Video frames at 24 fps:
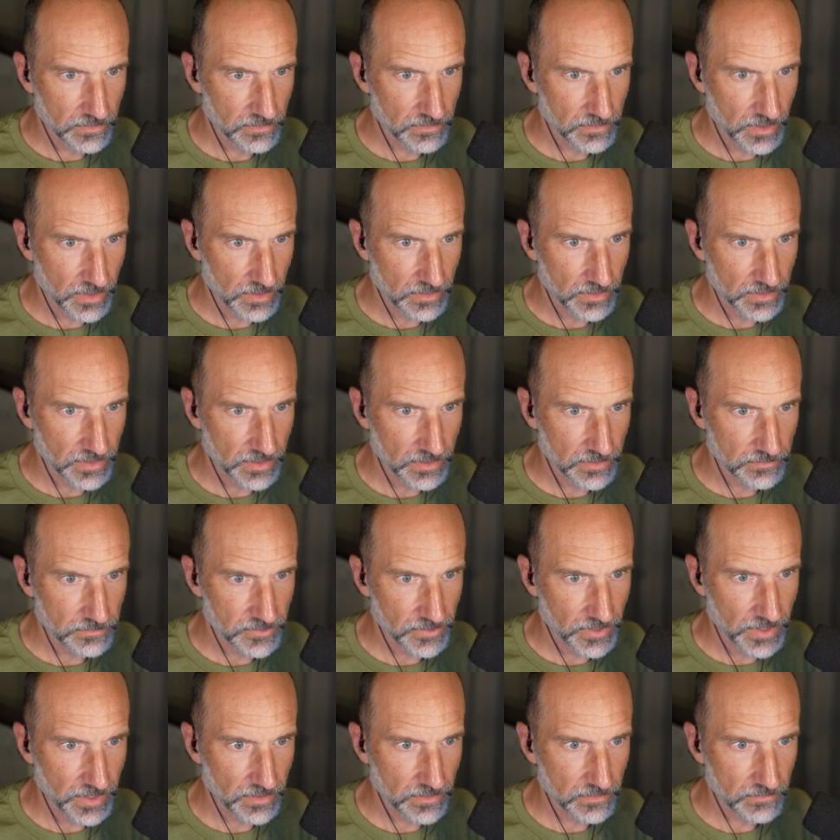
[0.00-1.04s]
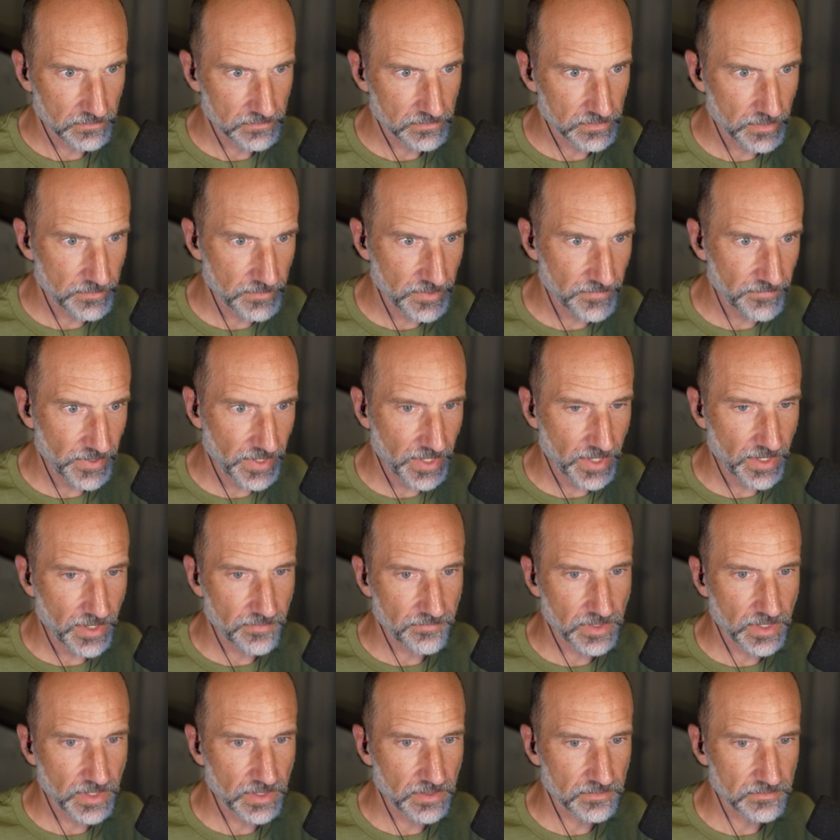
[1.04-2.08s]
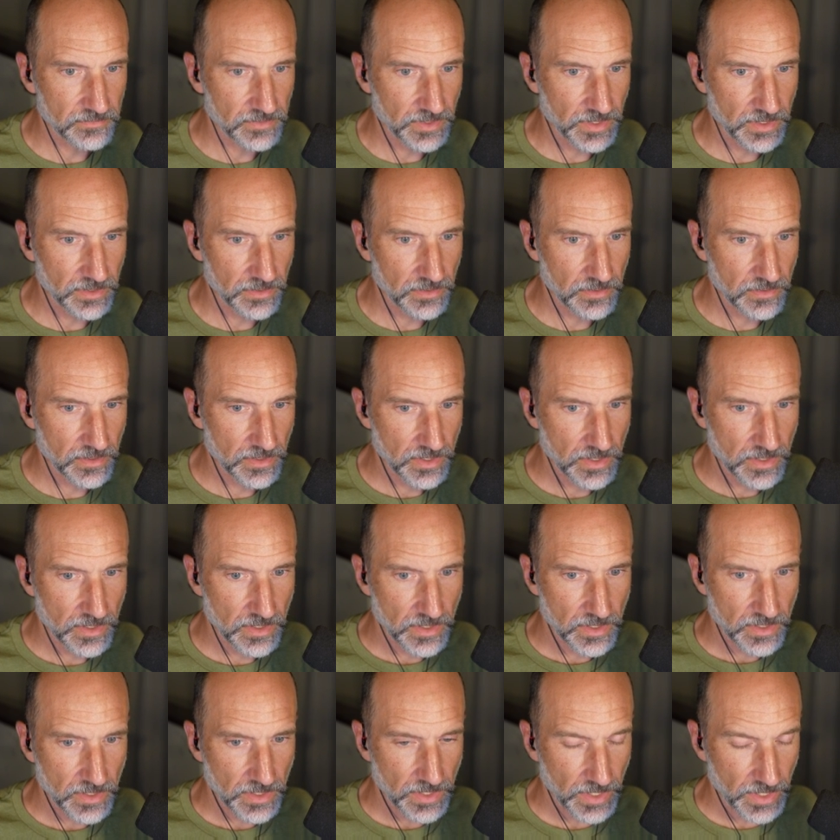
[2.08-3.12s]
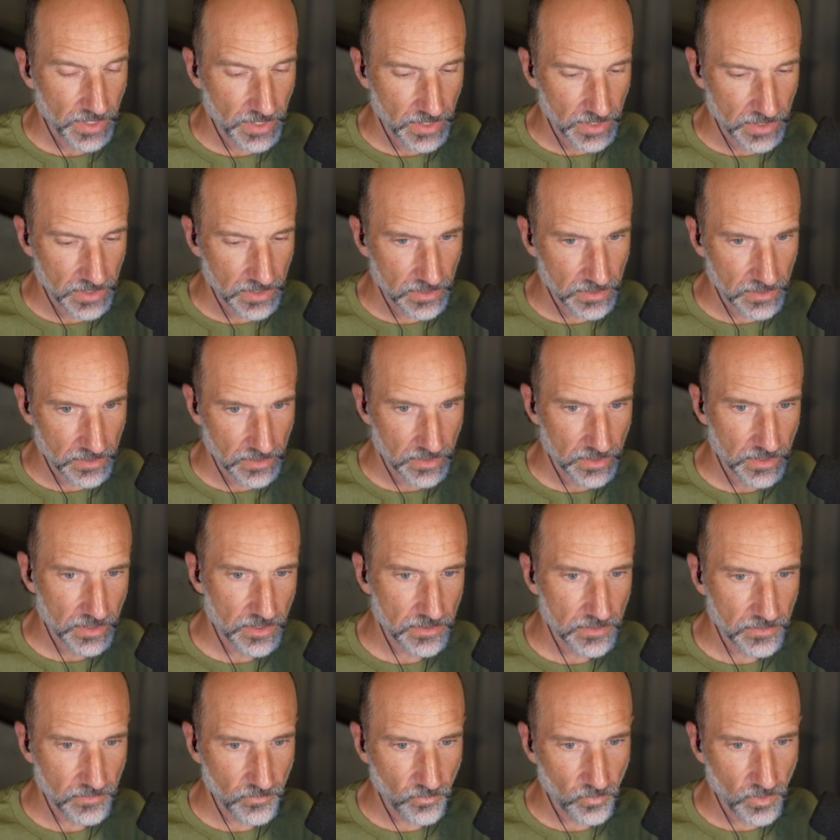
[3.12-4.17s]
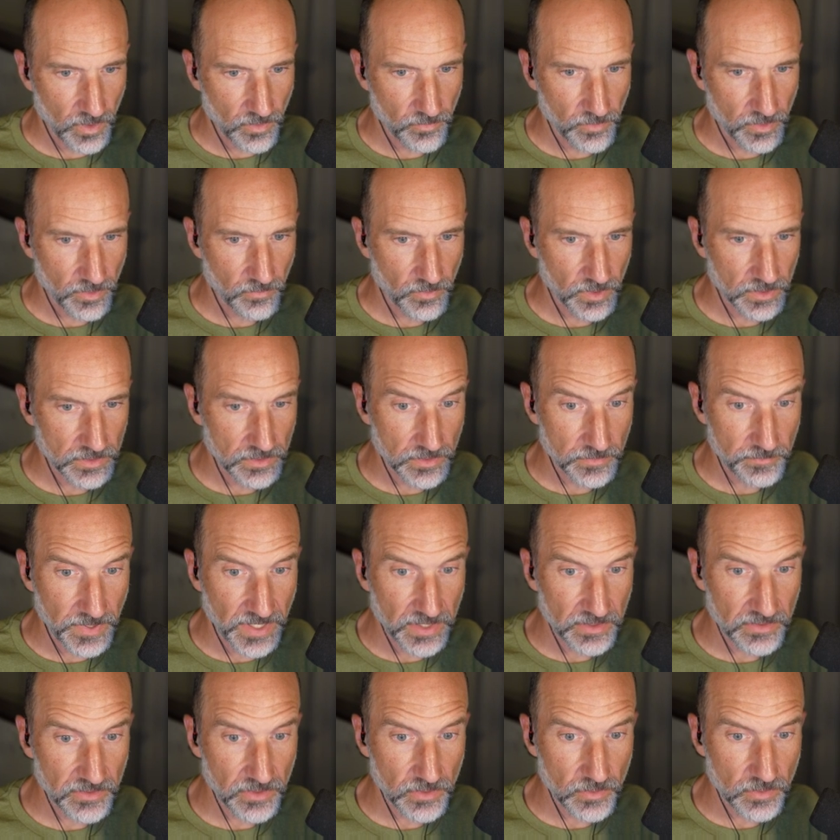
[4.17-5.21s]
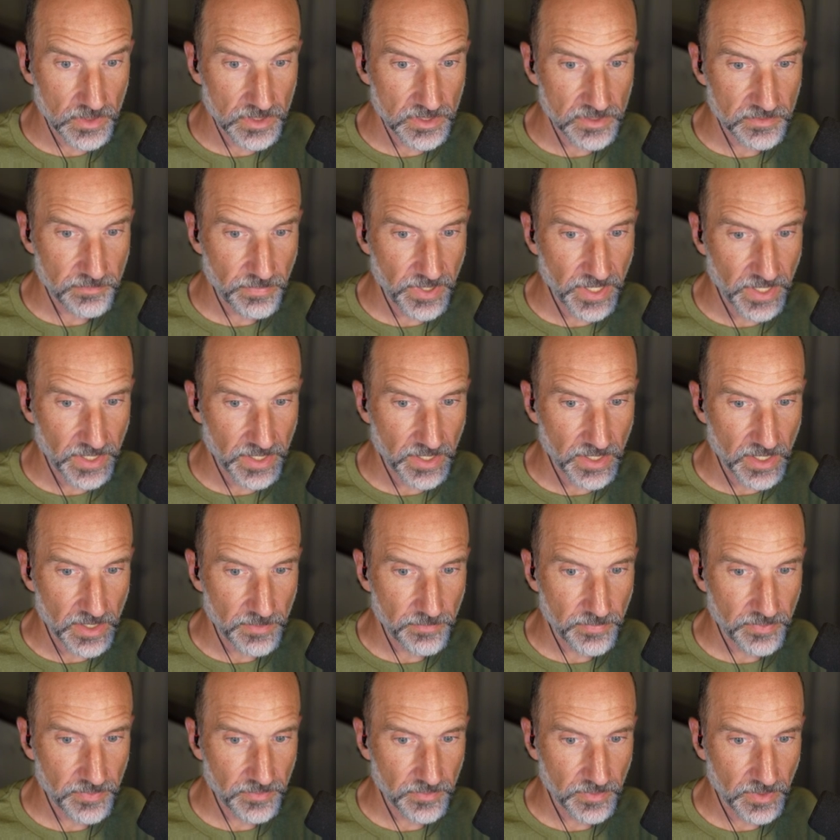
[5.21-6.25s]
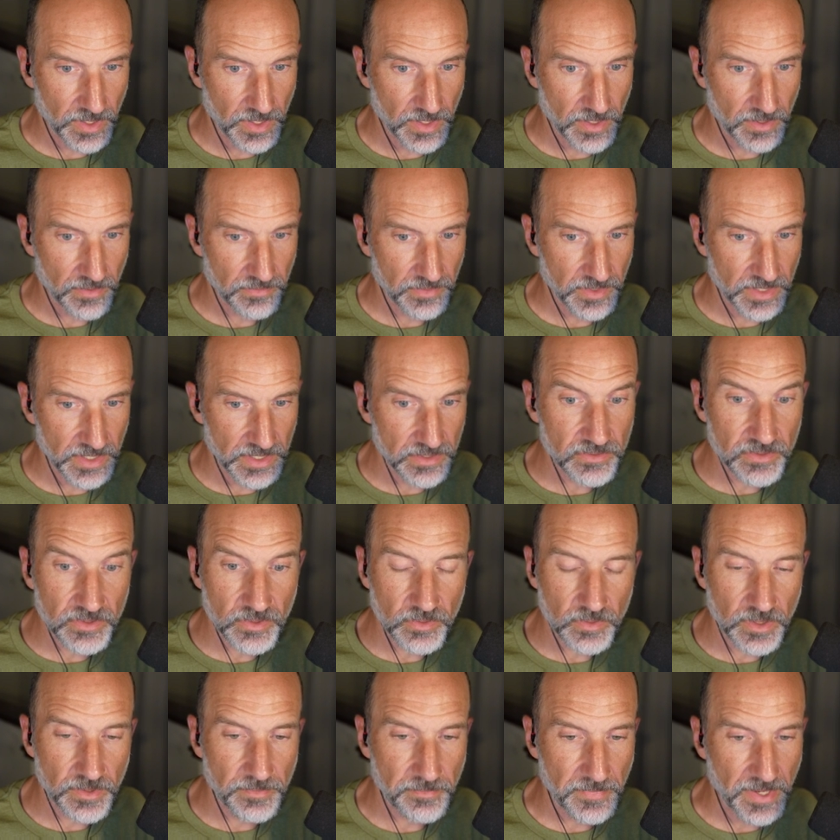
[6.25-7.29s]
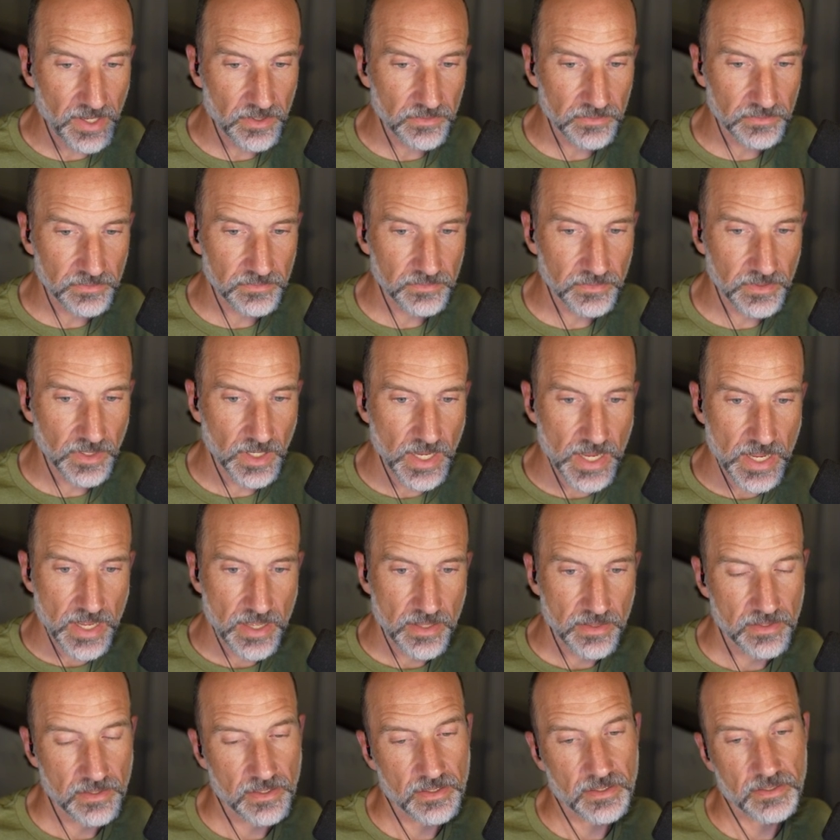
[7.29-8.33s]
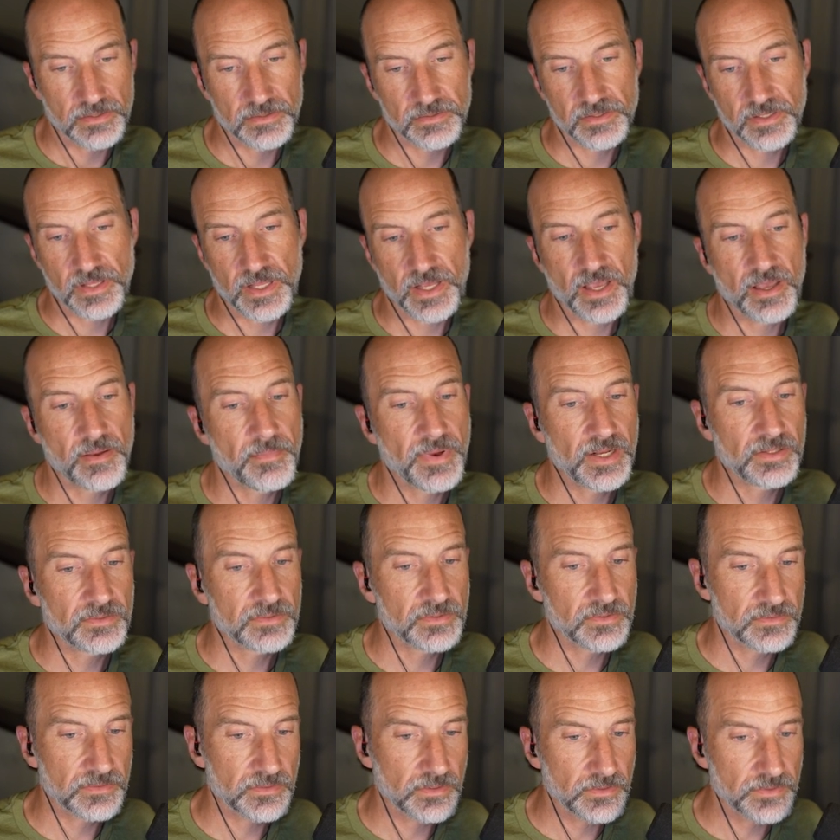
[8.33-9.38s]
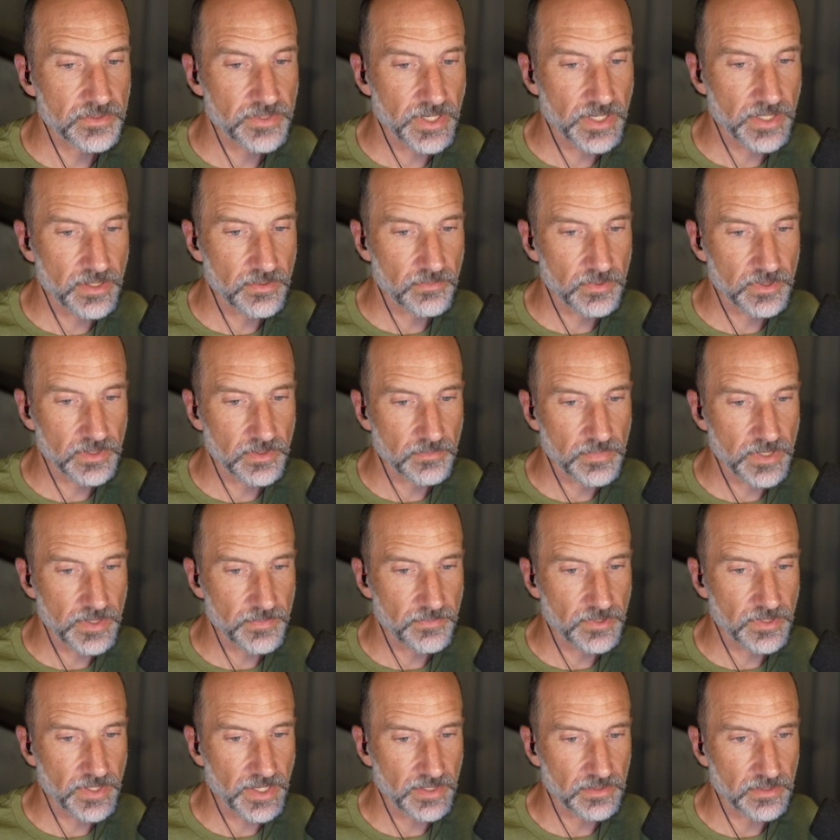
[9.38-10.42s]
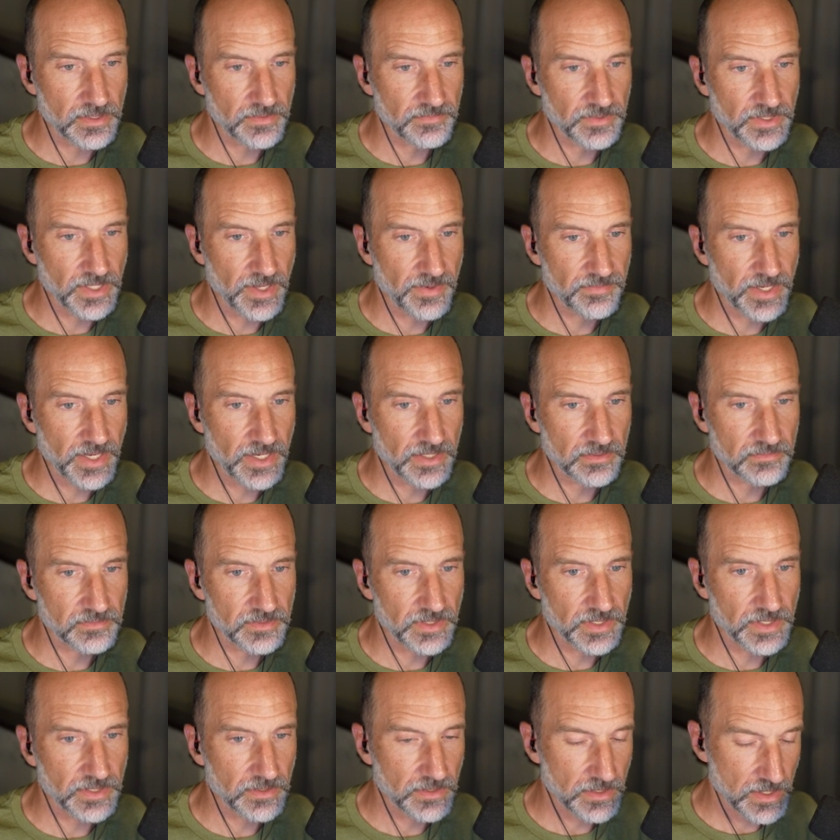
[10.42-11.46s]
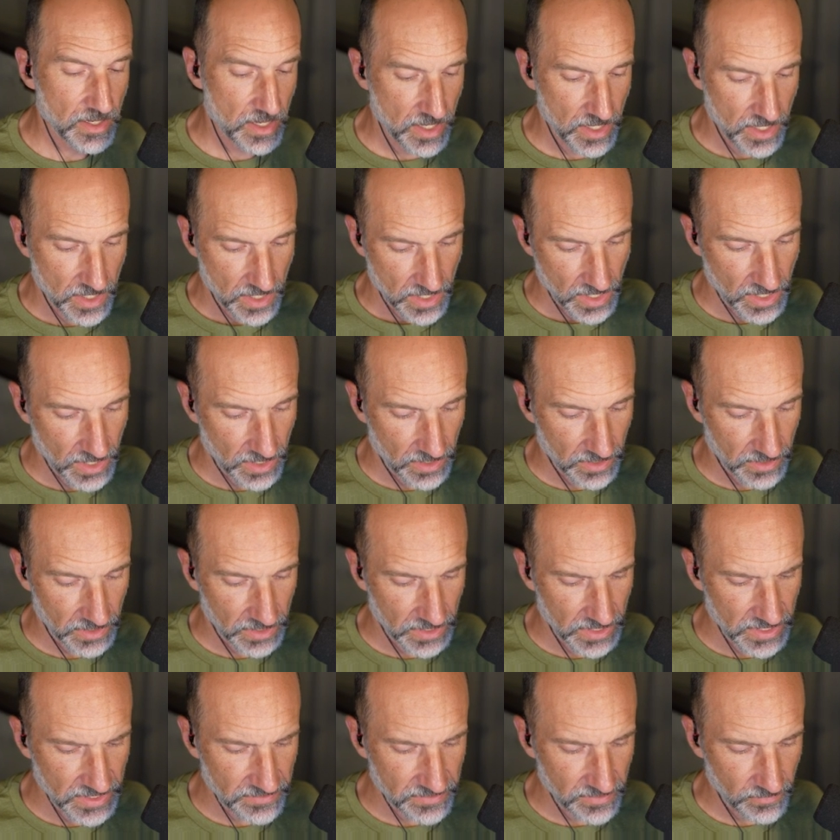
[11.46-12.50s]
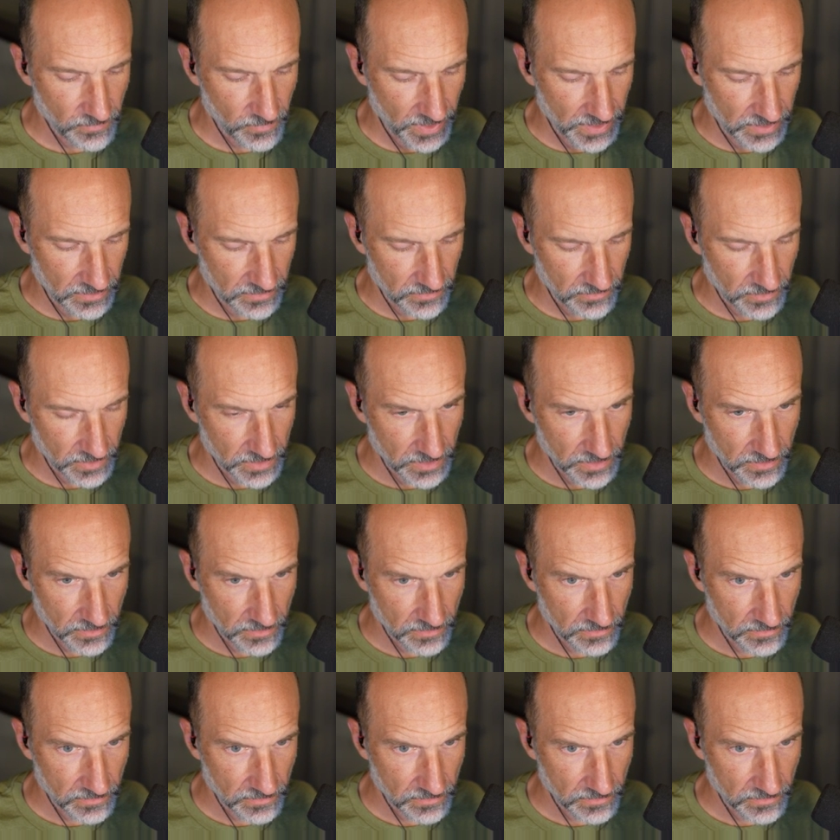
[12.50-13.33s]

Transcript: Not like I'm trying, sum of Afghanistan. And what we want to do is pick up these two amounts. there's the amounts associated with the people that live in Afghanistan. And an easy way to do it,